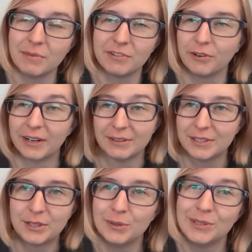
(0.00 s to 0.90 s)
before I
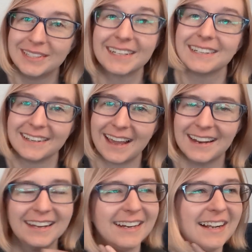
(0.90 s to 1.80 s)
was too sick to get
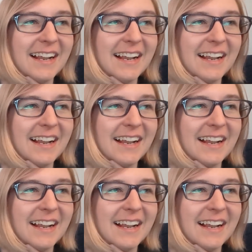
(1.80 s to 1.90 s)
it.